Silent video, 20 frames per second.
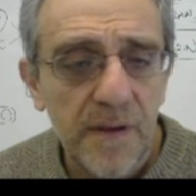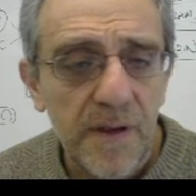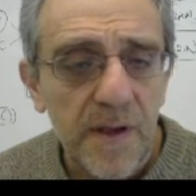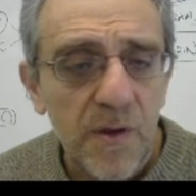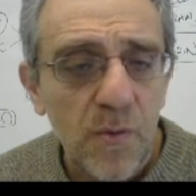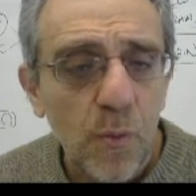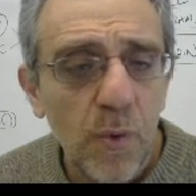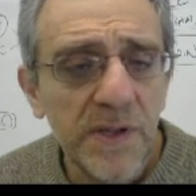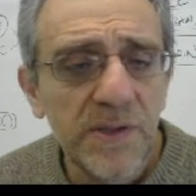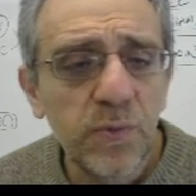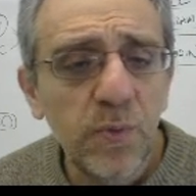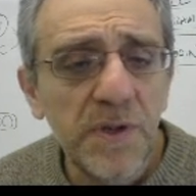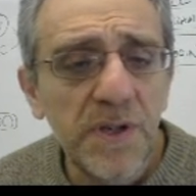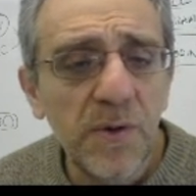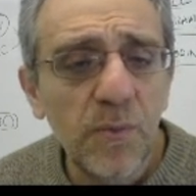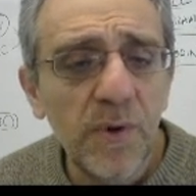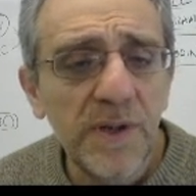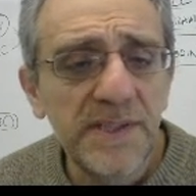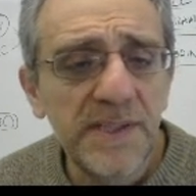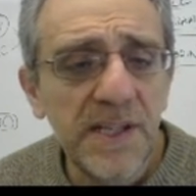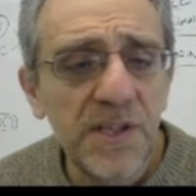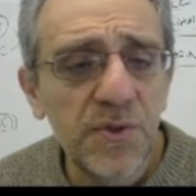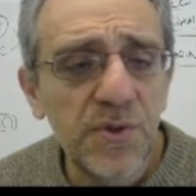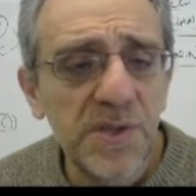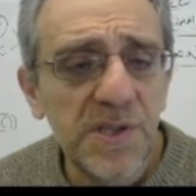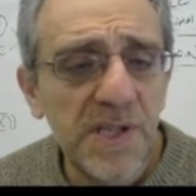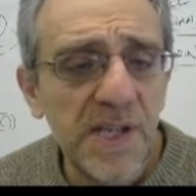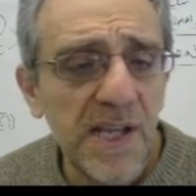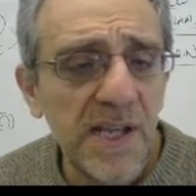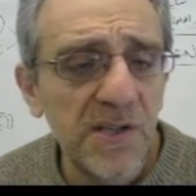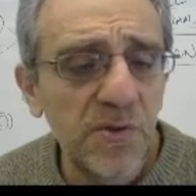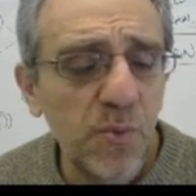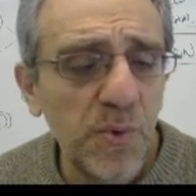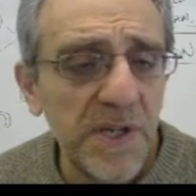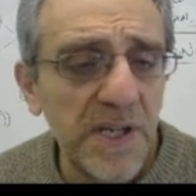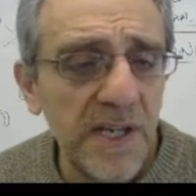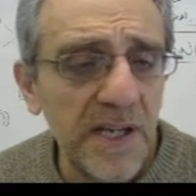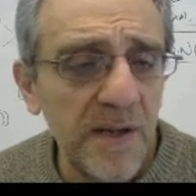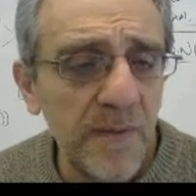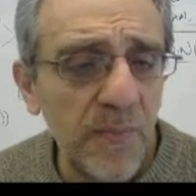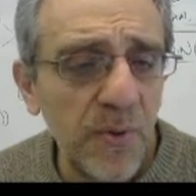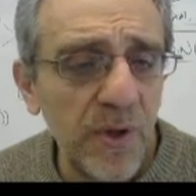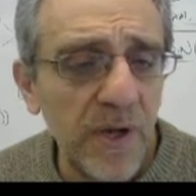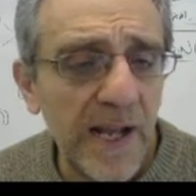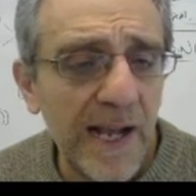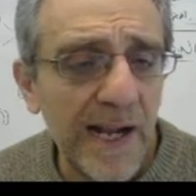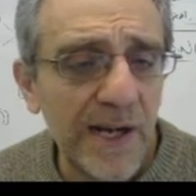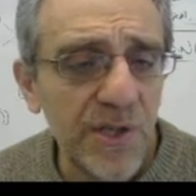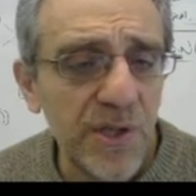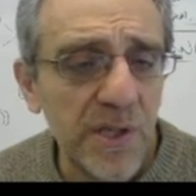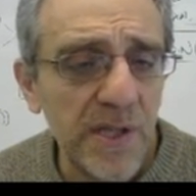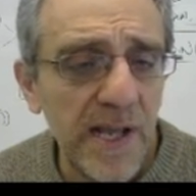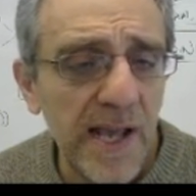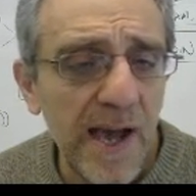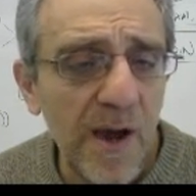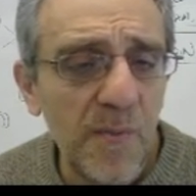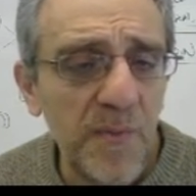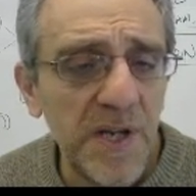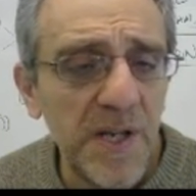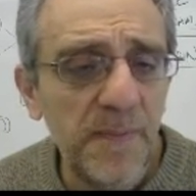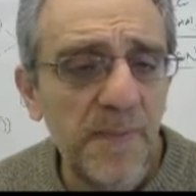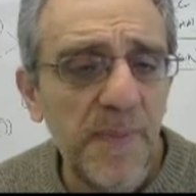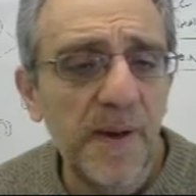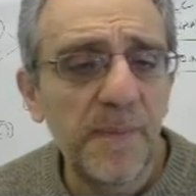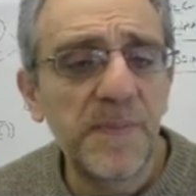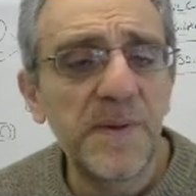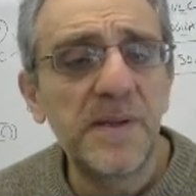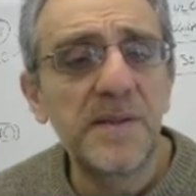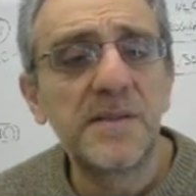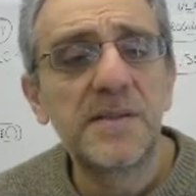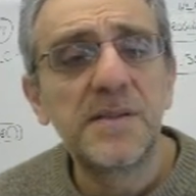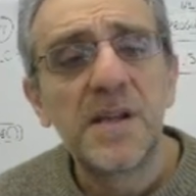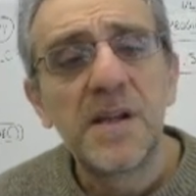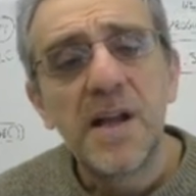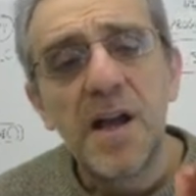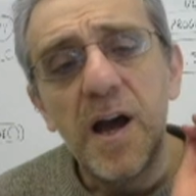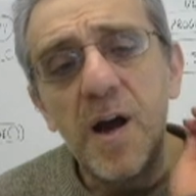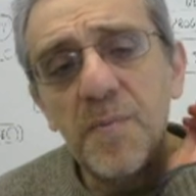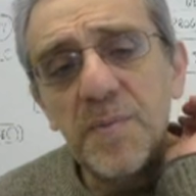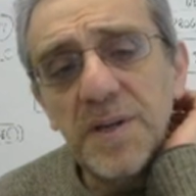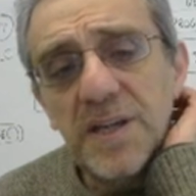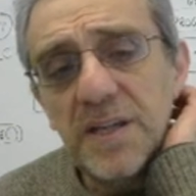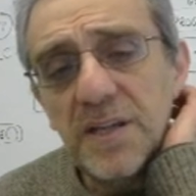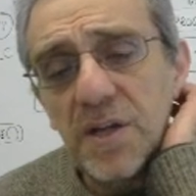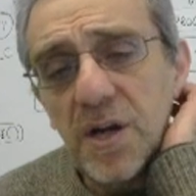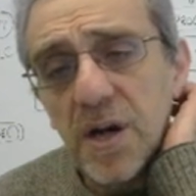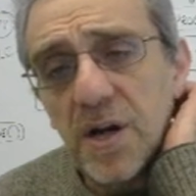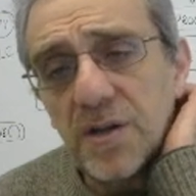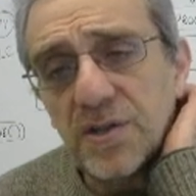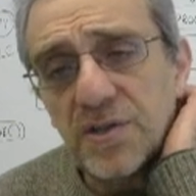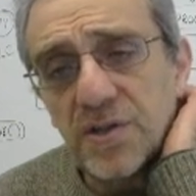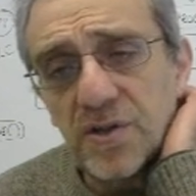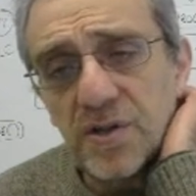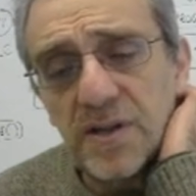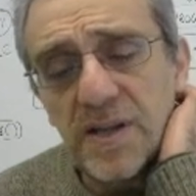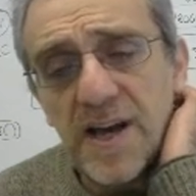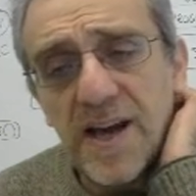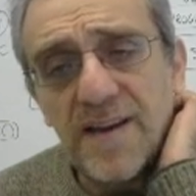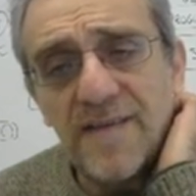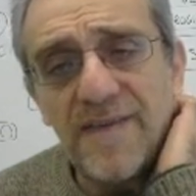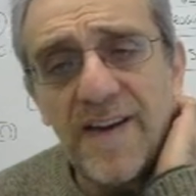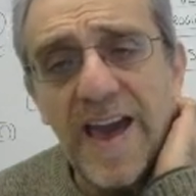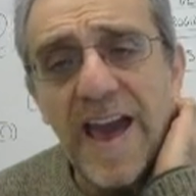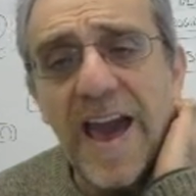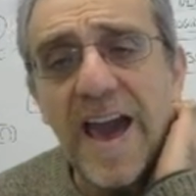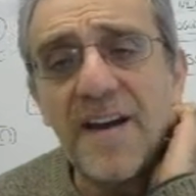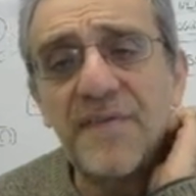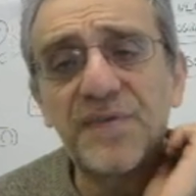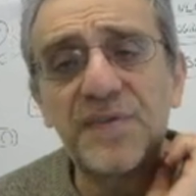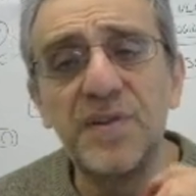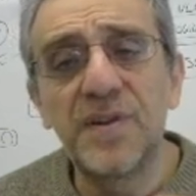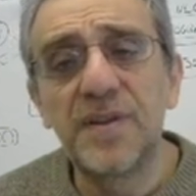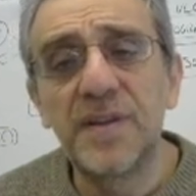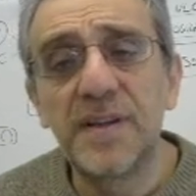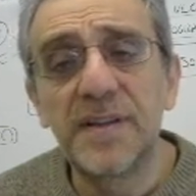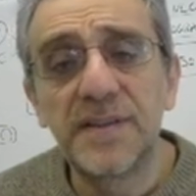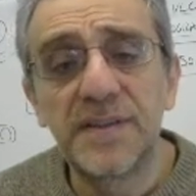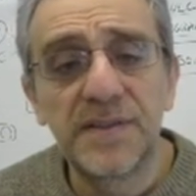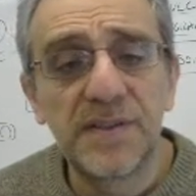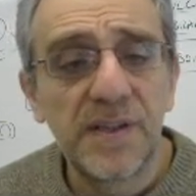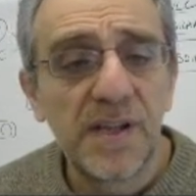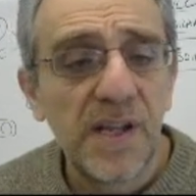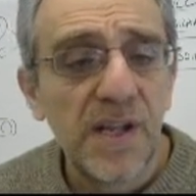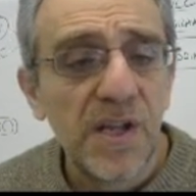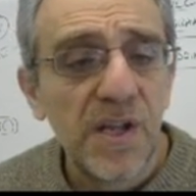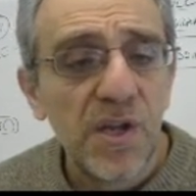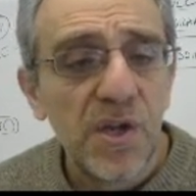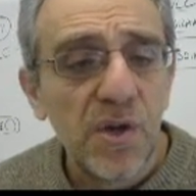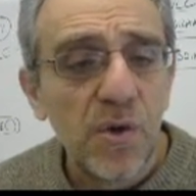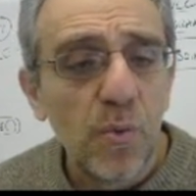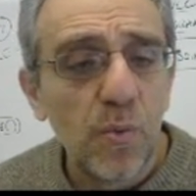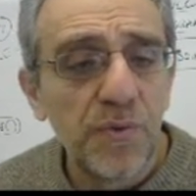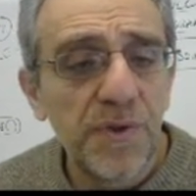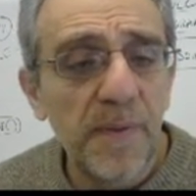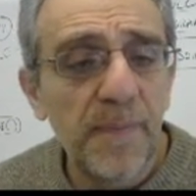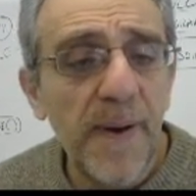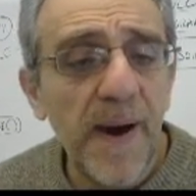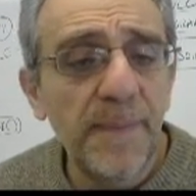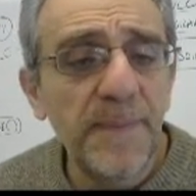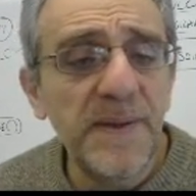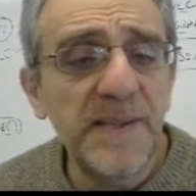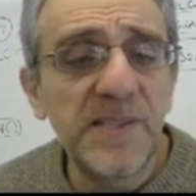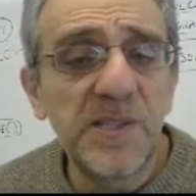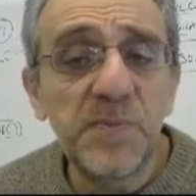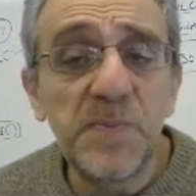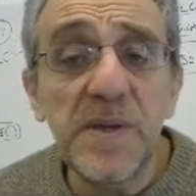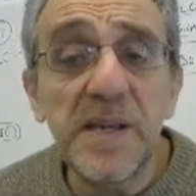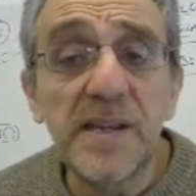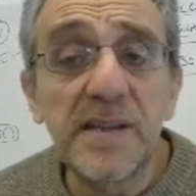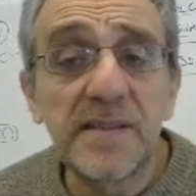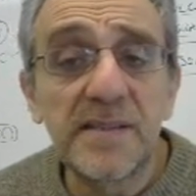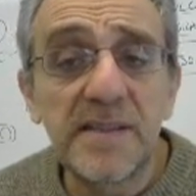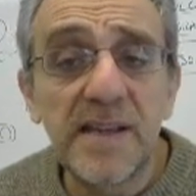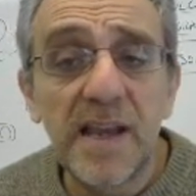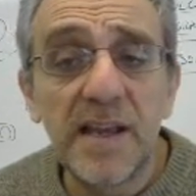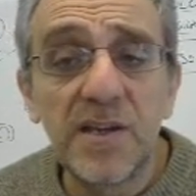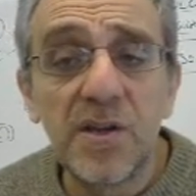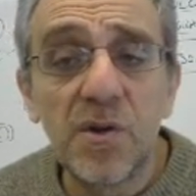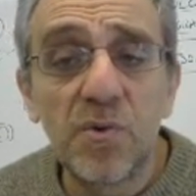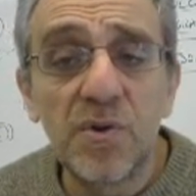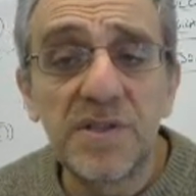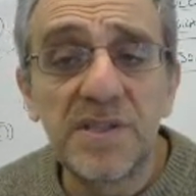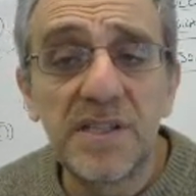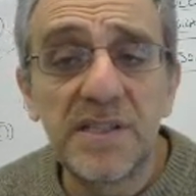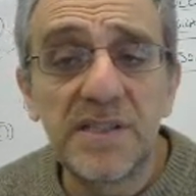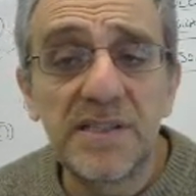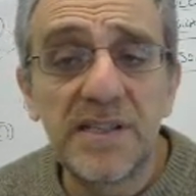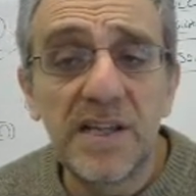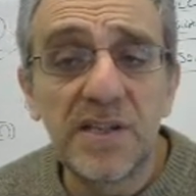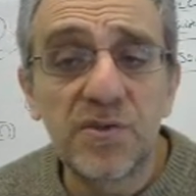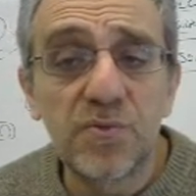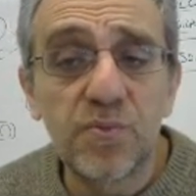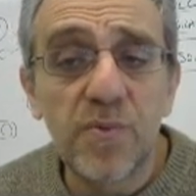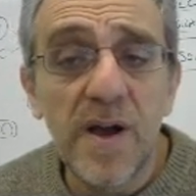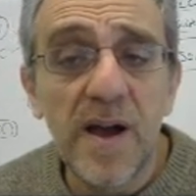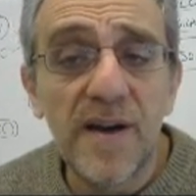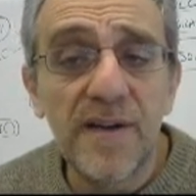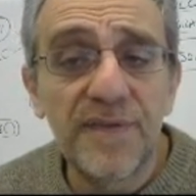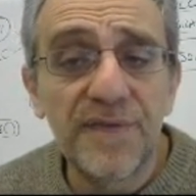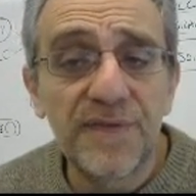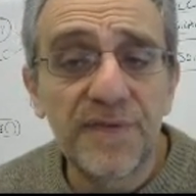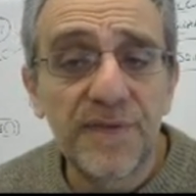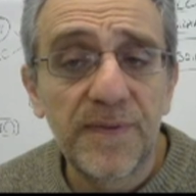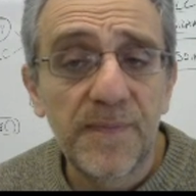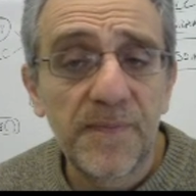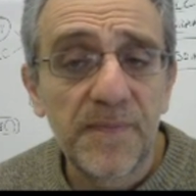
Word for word: What's what's interesting is we didn't put actually how many puppies, how many dogs are alive after this the puppy speaks, and notice it says rough,